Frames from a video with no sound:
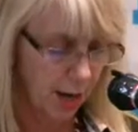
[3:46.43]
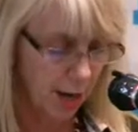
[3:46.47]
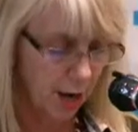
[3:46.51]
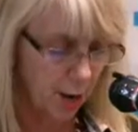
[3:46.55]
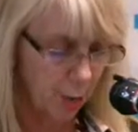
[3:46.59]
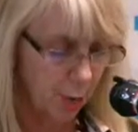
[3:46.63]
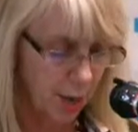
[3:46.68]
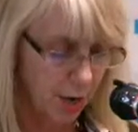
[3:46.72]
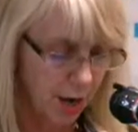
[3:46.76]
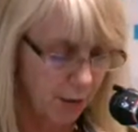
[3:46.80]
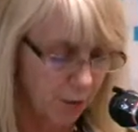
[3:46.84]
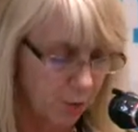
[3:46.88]

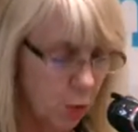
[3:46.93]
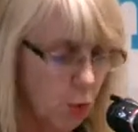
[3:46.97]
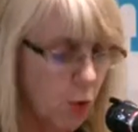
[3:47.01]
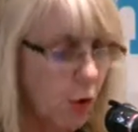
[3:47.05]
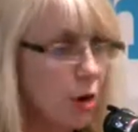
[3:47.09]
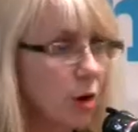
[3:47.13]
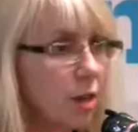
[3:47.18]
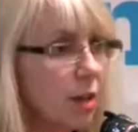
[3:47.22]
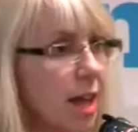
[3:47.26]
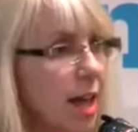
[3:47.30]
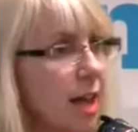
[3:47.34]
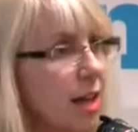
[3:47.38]
We have
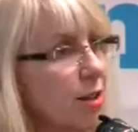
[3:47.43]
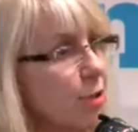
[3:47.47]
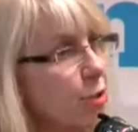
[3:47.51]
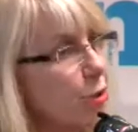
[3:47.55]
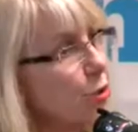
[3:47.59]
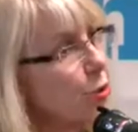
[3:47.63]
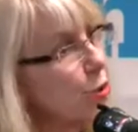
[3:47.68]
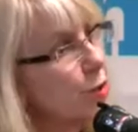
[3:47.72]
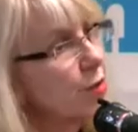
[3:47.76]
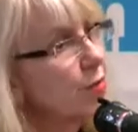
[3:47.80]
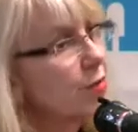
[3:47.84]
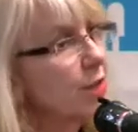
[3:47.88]
oral health
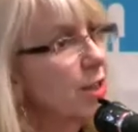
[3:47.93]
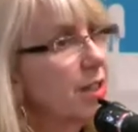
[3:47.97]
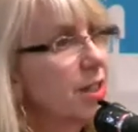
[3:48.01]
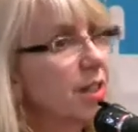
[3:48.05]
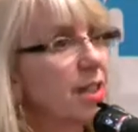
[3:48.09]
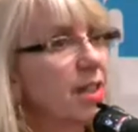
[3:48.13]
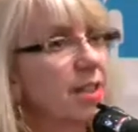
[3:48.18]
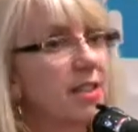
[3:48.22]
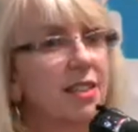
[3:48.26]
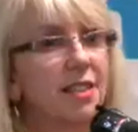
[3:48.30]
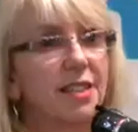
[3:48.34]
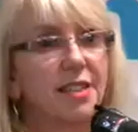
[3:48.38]

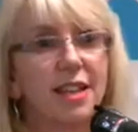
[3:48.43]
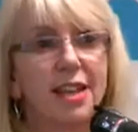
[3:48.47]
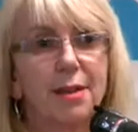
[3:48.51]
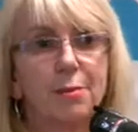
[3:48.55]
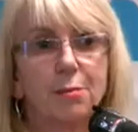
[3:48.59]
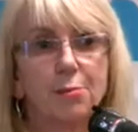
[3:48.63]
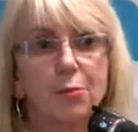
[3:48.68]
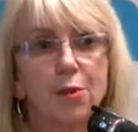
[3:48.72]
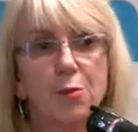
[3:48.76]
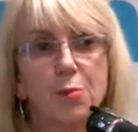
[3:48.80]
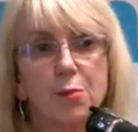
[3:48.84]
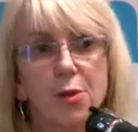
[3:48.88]
services
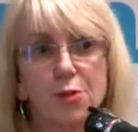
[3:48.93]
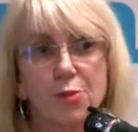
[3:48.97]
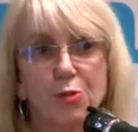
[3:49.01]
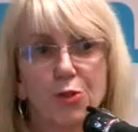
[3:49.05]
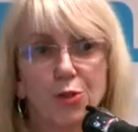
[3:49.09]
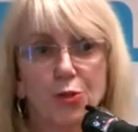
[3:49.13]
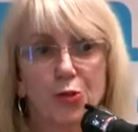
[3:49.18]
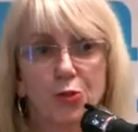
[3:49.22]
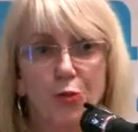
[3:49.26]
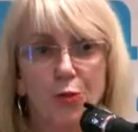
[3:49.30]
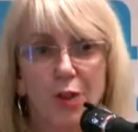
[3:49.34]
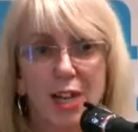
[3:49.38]
that promote
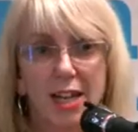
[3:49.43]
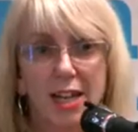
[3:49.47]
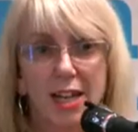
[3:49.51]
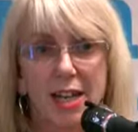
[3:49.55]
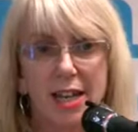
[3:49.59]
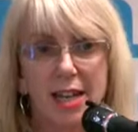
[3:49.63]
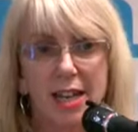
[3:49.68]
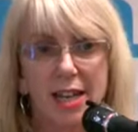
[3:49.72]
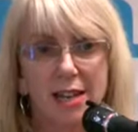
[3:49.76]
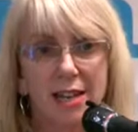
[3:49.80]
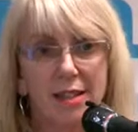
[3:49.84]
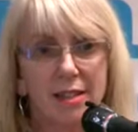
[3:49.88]

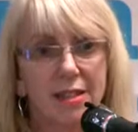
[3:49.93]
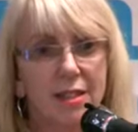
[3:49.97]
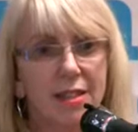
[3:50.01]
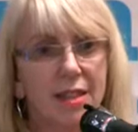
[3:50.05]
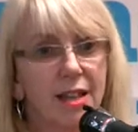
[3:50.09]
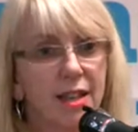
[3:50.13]
screening,